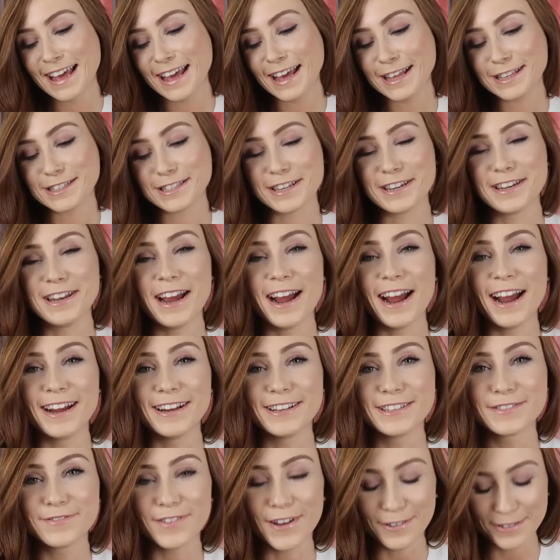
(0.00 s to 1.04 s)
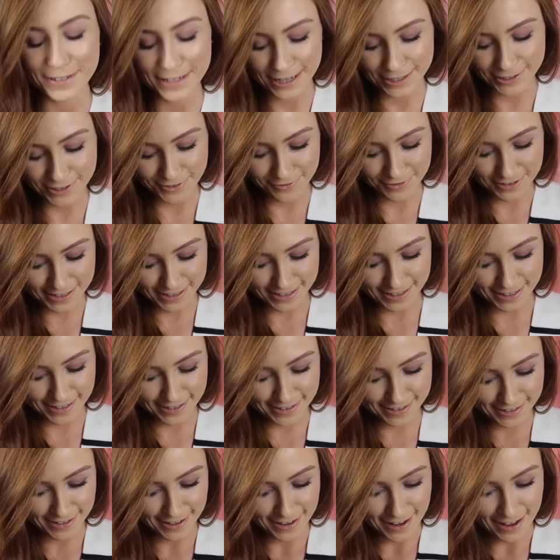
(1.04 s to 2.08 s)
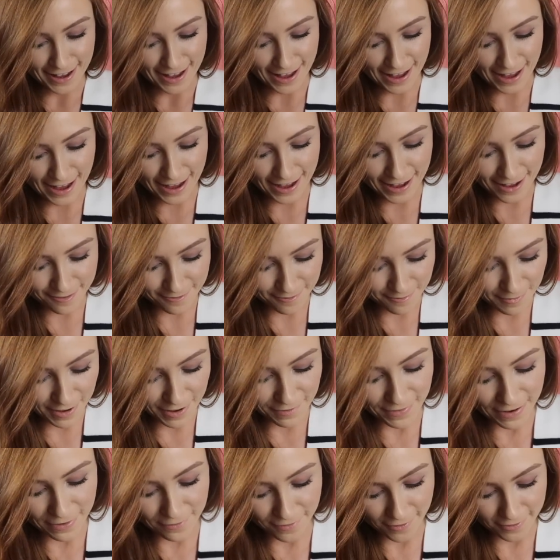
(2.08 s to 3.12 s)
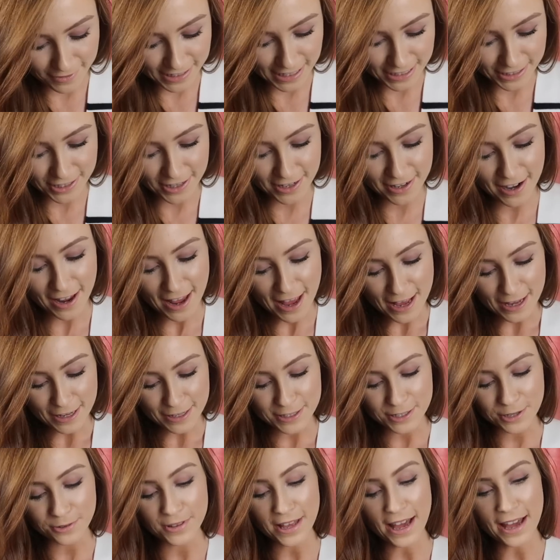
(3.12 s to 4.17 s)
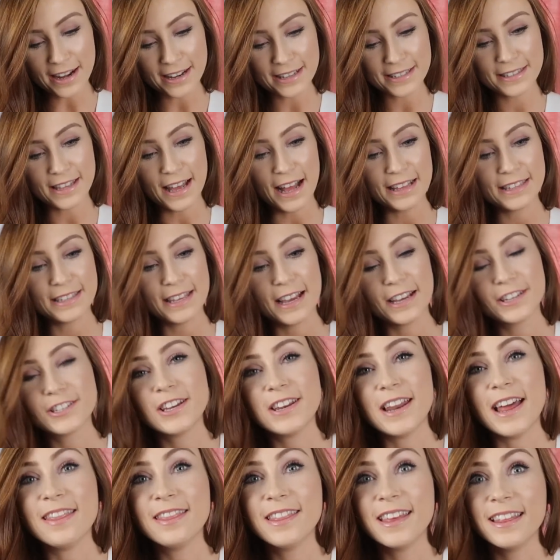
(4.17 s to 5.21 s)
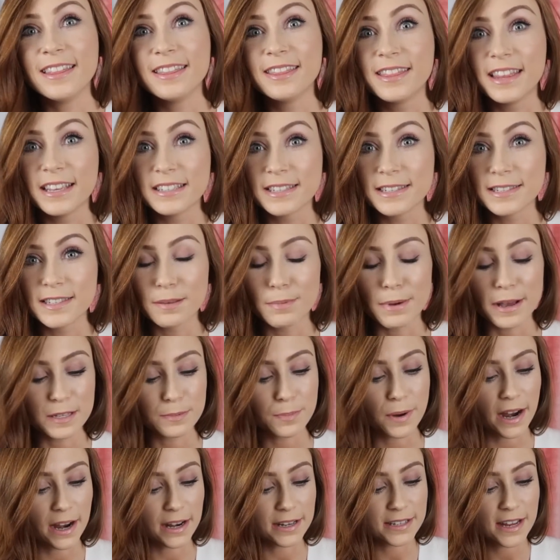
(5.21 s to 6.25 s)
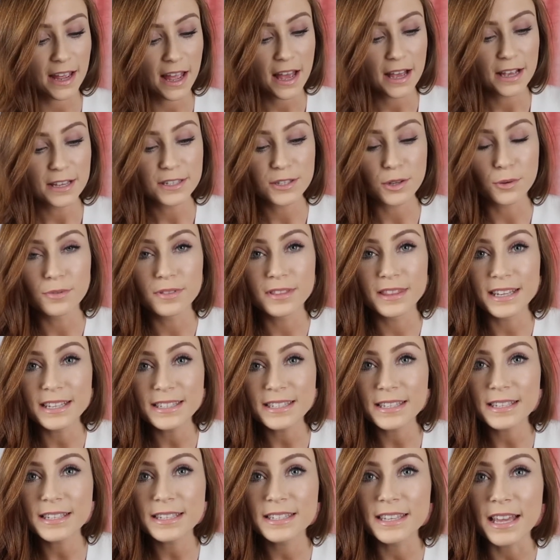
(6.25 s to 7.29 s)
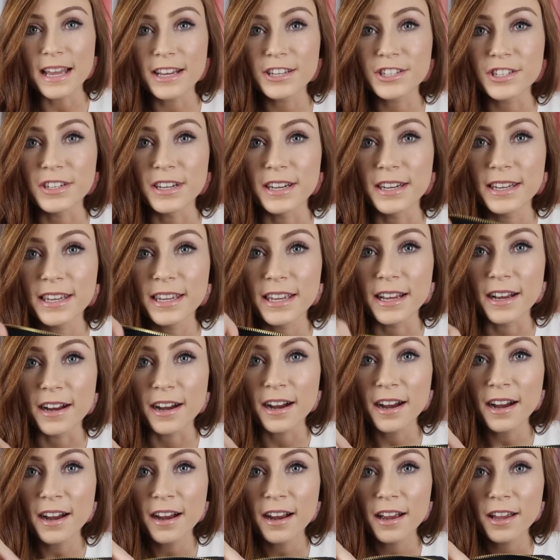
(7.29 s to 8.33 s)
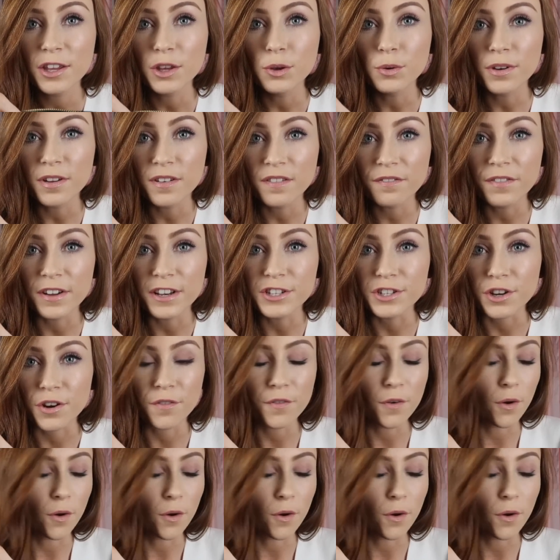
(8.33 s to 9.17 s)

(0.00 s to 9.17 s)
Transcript: It's a NARS foundation receipt, my favorite foundation. So that is that section, and then this is the best part. So this section in here, you can fit your